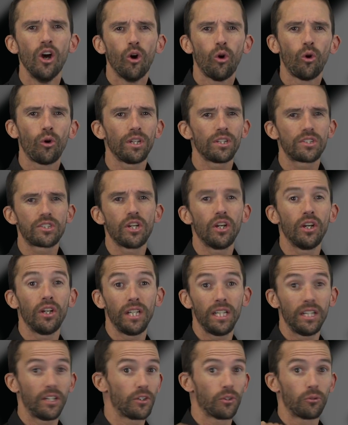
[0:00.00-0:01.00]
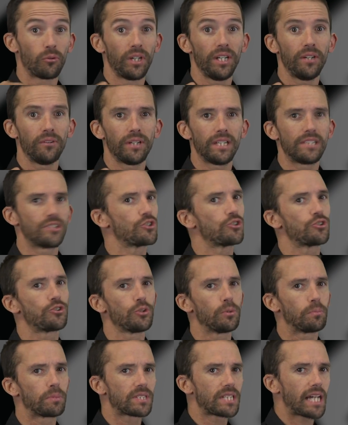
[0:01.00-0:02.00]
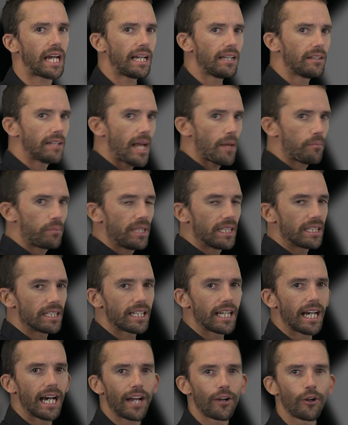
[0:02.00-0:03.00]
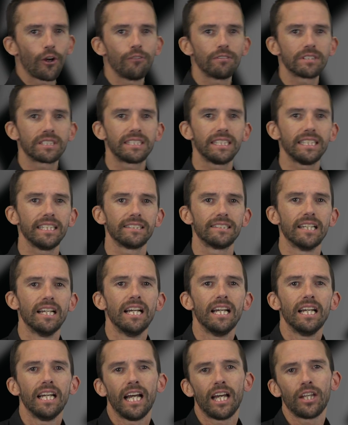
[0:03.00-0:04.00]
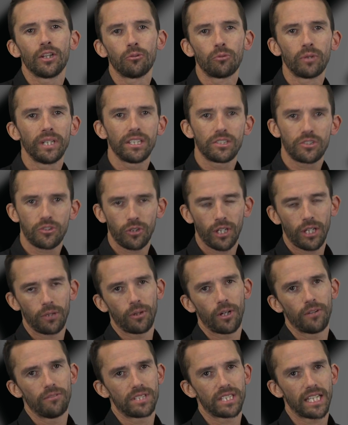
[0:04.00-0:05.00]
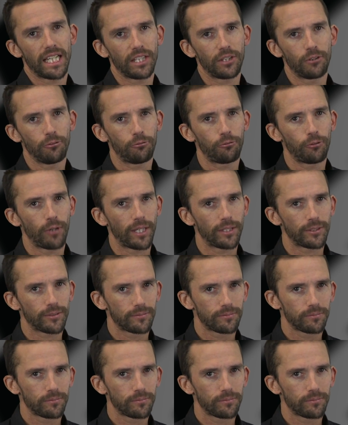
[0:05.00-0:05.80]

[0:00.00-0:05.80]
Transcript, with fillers: or you turn in and the rear end's super tail happy and the car oversteers and the rear's trying to overtake the front.